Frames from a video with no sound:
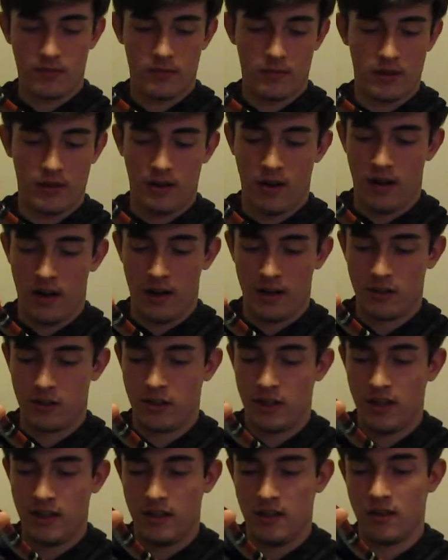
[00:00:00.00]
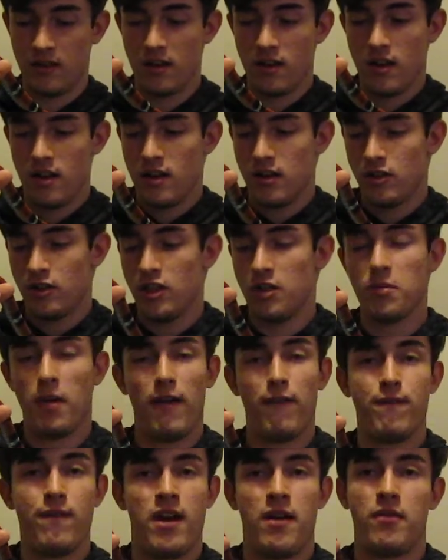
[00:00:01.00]
God, she's my
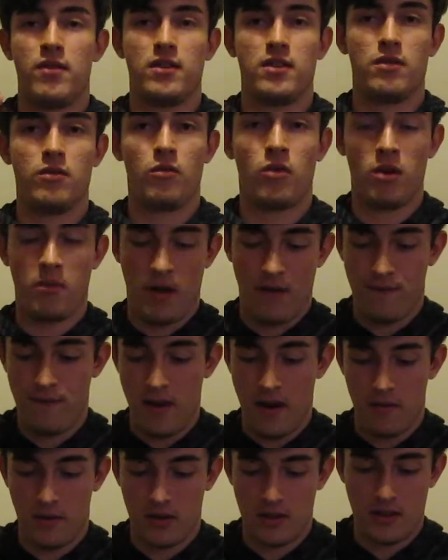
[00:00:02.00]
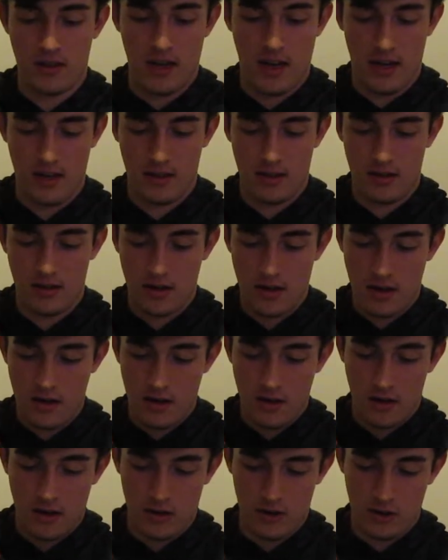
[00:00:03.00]
favorite, one of my favorite snakes,
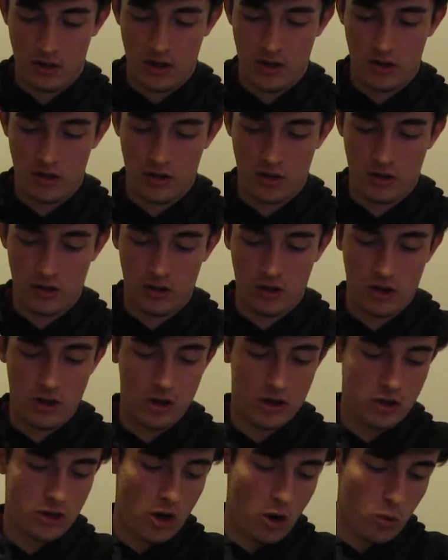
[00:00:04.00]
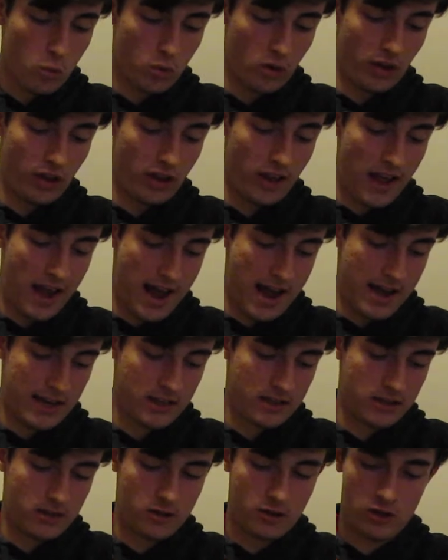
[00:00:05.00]
because she's so
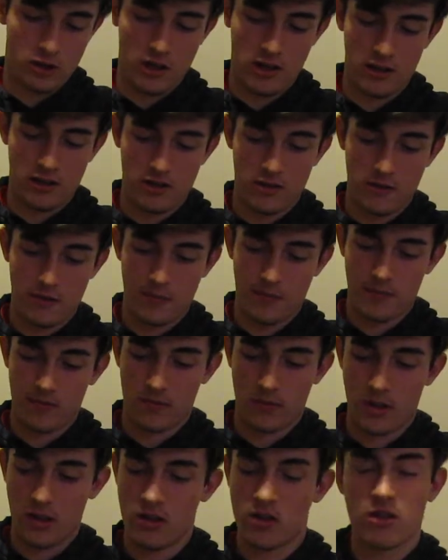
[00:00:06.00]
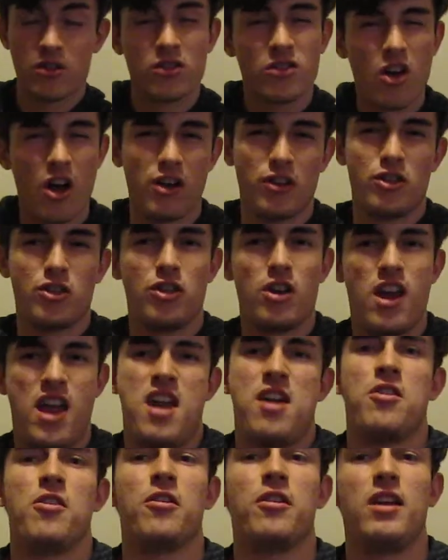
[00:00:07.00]
relaxed. She's such
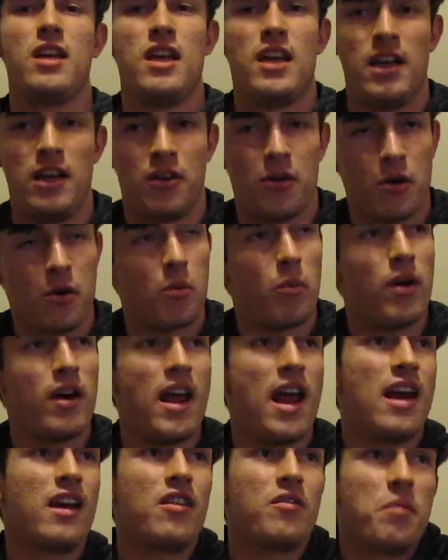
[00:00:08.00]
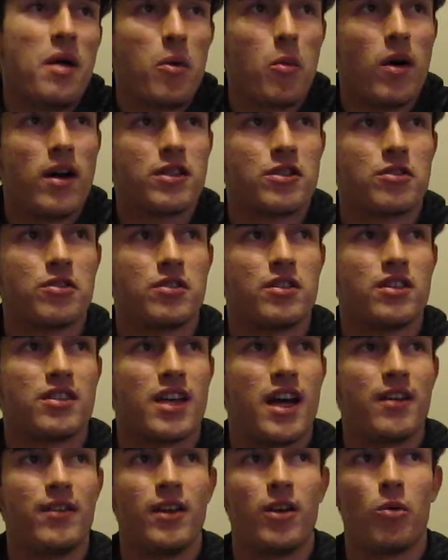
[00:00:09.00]
a good eater. When any of my Westerns
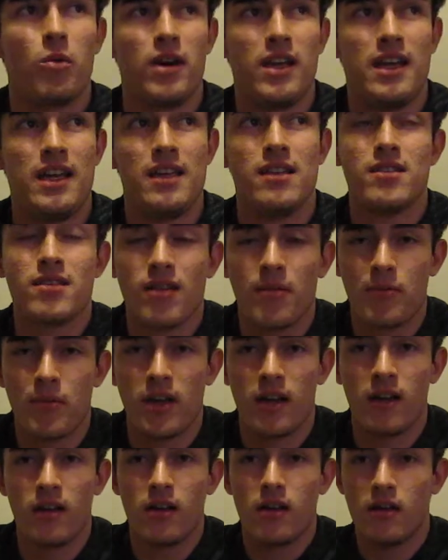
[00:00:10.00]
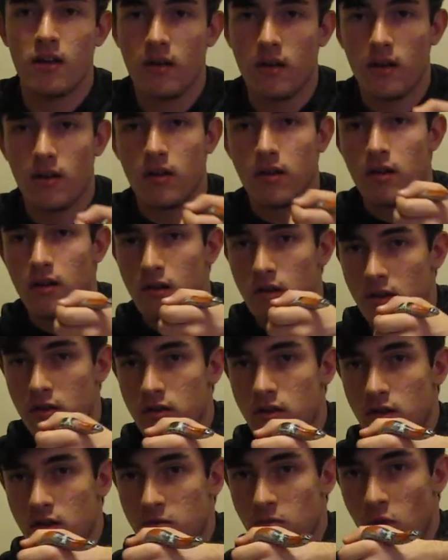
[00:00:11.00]
decide they don't want to eat something,
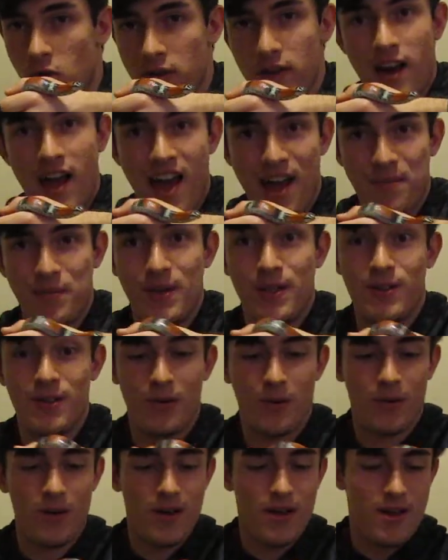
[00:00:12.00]
she's more than happy to.